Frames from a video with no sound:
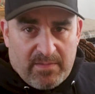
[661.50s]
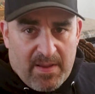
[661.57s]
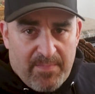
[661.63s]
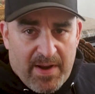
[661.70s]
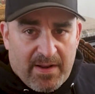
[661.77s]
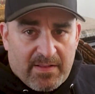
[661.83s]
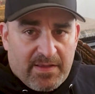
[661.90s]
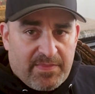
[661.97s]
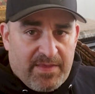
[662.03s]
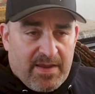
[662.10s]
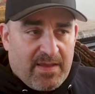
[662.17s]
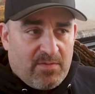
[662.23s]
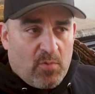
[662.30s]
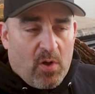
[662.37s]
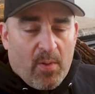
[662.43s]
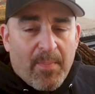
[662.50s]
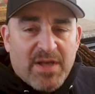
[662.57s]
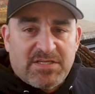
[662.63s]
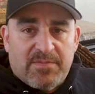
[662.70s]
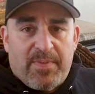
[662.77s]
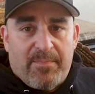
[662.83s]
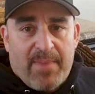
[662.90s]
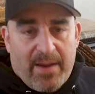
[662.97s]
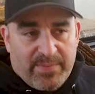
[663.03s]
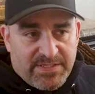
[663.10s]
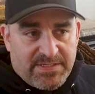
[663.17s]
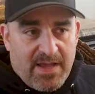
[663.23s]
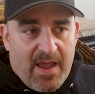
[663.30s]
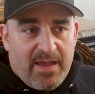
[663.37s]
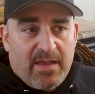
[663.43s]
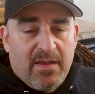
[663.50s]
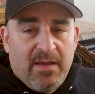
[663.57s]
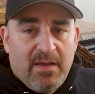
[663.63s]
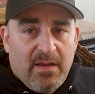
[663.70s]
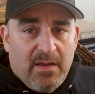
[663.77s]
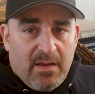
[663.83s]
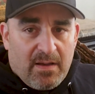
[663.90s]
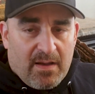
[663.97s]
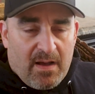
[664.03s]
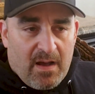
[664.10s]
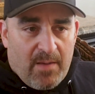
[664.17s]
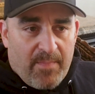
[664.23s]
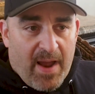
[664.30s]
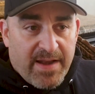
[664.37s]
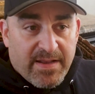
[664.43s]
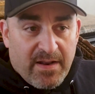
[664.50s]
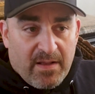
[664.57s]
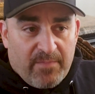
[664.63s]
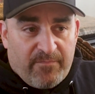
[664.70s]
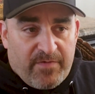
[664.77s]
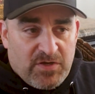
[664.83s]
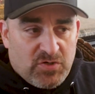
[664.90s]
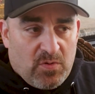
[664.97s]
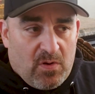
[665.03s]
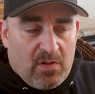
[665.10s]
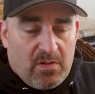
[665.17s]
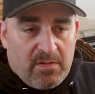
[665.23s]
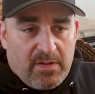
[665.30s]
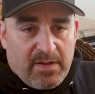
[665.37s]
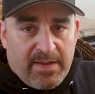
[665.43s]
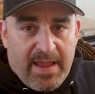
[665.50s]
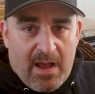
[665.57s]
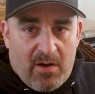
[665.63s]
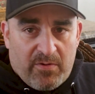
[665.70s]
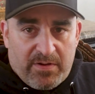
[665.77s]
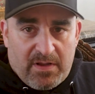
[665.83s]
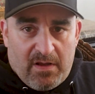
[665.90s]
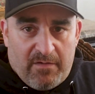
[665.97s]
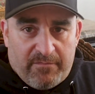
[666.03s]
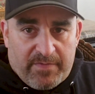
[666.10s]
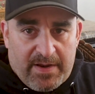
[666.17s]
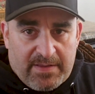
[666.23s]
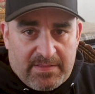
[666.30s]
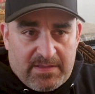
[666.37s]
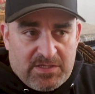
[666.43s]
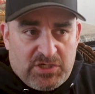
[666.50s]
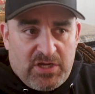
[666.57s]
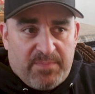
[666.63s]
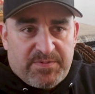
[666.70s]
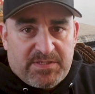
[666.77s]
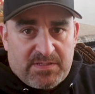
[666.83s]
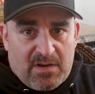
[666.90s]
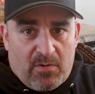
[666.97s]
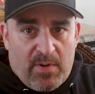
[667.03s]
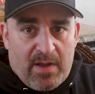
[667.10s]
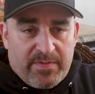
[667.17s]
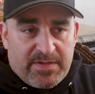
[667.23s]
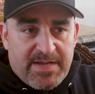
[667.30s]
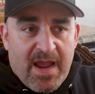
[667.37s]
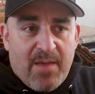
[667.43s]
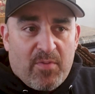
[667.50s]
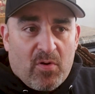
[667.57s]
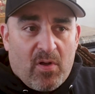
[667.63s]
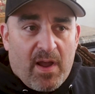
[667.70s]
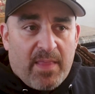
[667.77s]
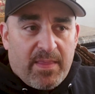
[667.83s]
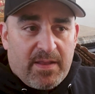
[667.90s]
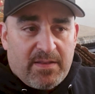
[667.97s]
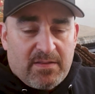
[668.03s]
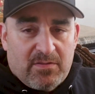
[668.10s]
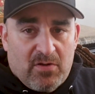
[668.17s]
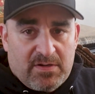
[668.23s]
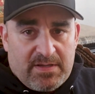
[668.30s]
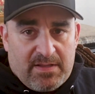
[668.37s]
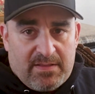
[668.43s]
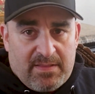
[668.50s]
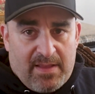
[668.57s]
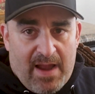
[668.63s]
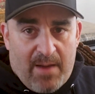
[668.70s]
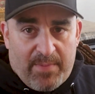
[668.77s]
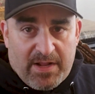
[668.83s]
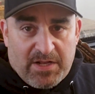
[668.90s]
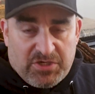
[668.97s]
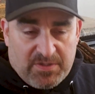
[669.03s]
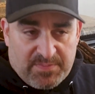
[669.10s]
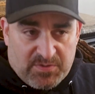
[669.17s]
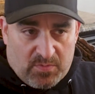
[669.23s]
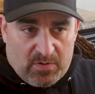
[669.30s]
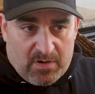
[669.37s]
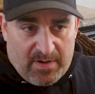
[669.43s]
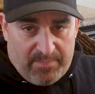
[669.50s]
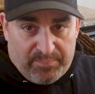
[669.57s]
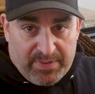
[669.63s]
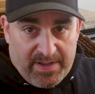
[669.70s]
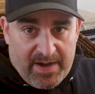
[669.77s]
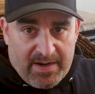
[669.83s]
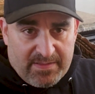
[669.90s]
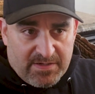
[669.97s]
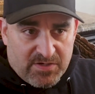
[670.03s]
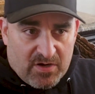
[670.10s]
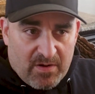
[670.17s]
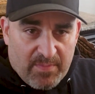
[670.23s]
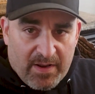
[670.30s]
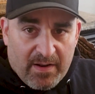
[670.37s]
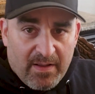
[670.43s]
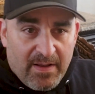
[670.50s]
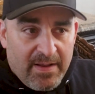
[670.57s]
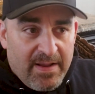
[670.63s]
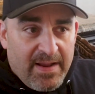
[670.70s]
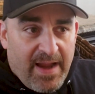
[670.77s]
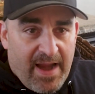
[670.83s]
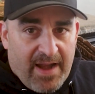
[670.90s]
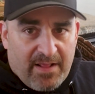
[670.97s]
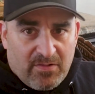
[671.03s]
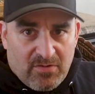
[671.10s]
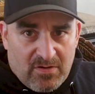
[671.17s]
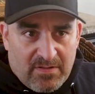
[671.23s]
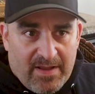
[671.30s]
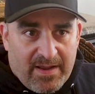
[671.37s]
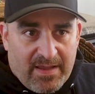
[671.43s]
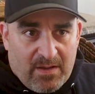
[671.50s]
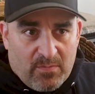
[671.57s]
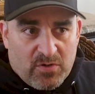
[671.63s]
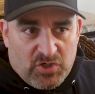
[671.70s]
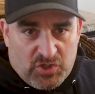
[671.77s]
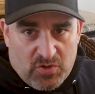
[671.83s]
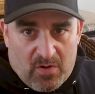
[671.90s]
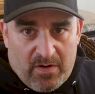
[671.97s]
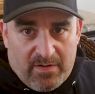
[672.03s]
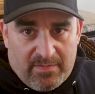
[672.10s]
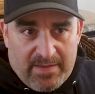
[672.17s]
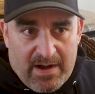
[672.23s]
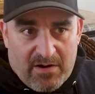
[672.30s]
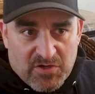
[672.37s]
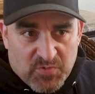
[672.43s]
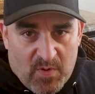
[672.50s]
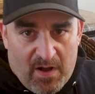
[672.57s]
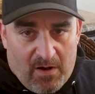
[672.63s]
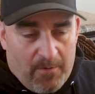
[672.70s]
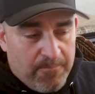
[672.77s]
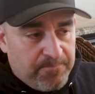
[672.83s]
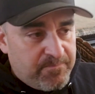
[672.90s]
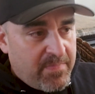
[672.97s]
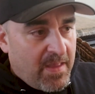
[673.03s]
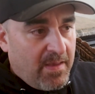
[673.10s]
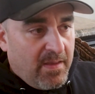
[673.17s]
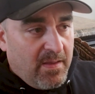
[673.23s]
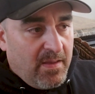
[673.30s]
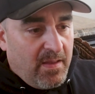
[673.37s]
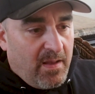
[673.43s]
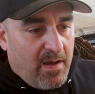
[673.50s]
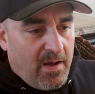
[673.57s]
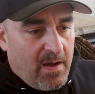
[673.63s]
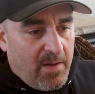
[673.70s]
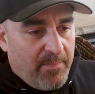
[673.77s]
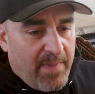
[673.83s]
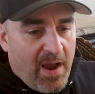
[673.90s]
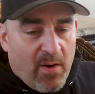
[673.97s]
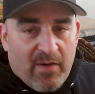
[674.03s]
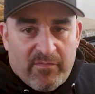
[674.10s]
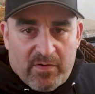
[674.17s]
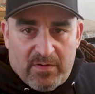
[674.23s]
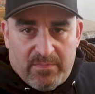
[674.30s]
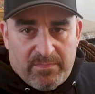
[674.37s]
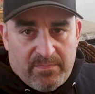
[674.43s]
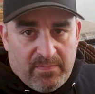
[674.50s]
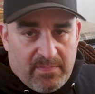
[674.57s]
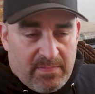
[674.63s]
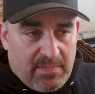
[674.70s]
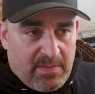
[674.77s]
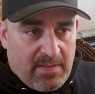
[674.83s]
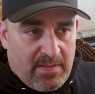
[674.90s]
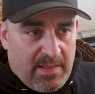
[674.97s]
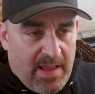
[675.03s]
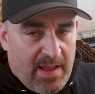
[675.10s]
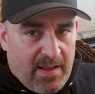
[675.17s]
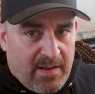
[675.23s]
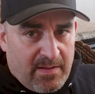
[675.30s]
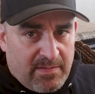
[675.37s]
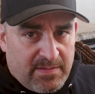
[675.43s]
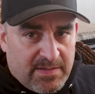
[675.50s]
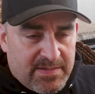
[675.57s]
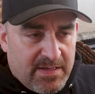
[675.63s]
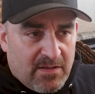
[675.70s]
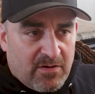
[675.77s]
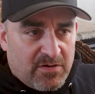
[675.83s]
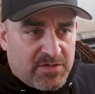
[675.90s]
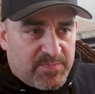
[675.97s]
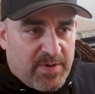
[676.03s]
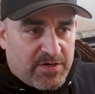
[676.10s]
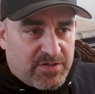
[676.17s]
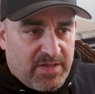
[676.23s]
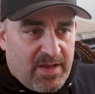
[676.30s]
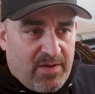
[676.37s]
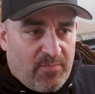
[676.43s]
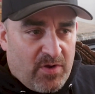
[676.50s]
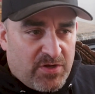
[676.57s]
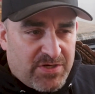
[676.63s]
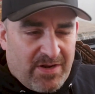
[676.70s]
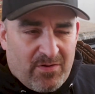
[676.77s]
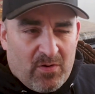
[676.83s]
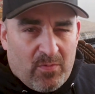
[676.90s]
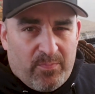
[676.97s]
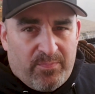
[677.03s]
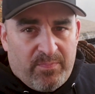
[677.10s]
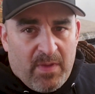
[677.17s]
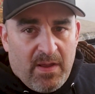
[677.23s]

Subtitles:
immediately thinking, well, it must have been my mistake. I did a visual count of like the chips around the table, and then looked at how many chips were in play in the tournament, and it looked like it was short there as well. However, the dealer especially, which I know,